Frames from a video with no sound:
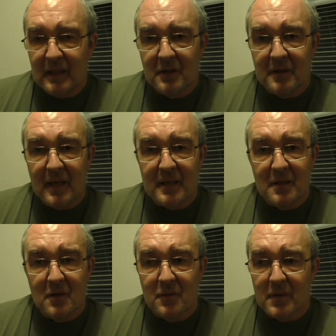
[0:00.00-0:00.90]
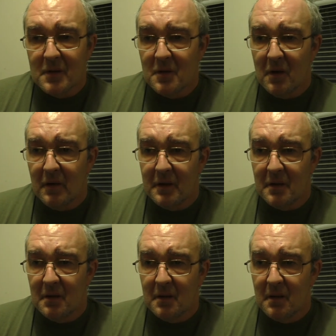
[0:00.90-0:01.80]
it just gets used for storage.
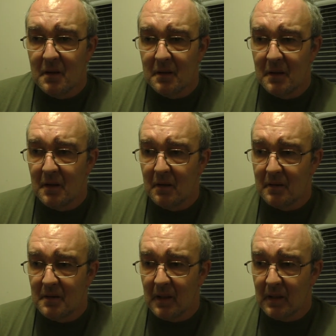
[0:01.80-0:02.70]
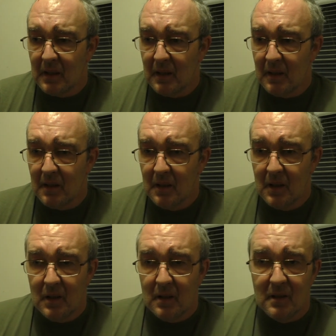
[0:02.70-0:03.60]
You know, it's like
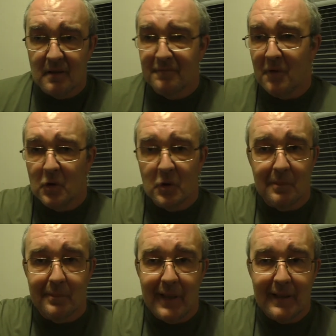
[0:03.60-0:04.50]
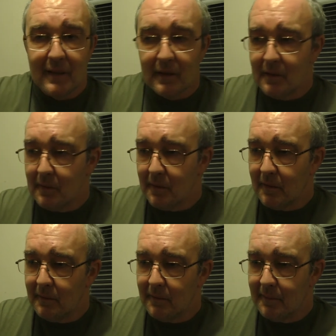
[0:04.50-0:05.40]
there's a fold-up bed in the
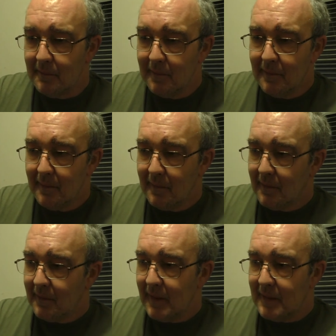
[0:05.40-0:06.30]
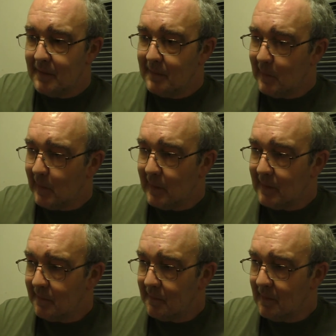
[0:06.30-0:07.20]
corner, and kids'
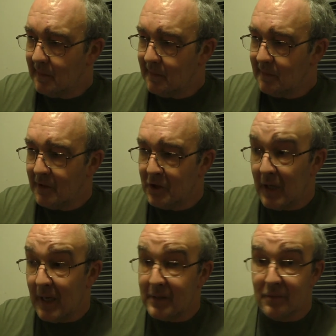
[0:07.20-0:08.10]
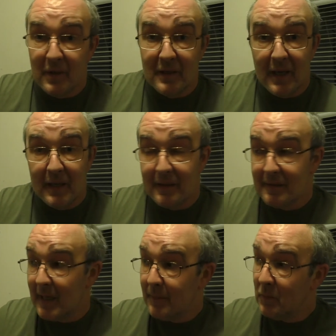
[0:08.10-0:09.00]
toys, and the chairs from the dining
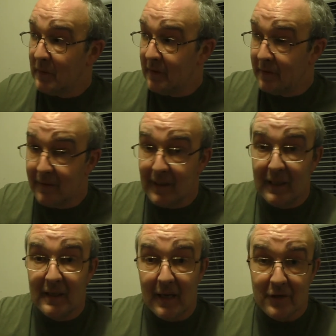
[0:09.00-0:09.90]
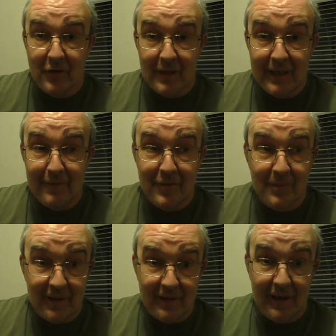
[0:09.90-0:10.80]
table with the 3 extra leaves
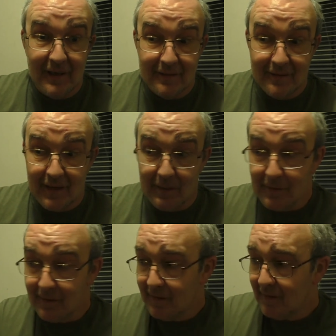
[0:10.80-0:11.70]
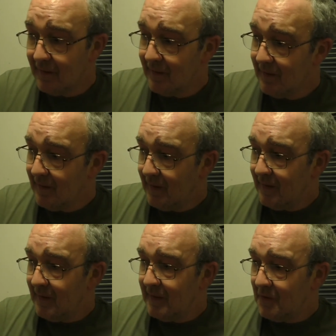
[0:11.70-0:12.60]
from the dining table.
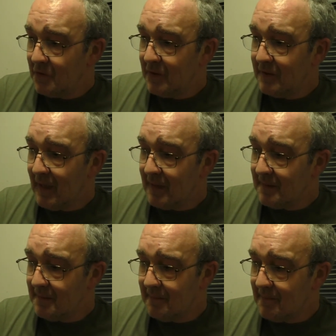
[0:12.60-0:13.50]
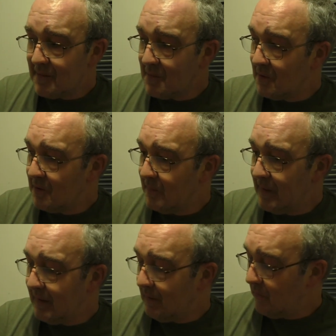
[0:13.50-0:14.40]
It all just gets stuck up
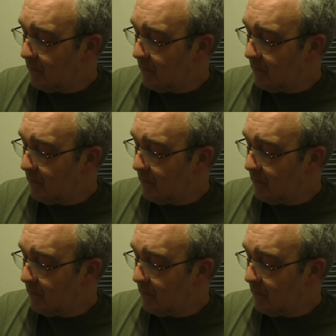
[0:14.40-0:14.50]
here out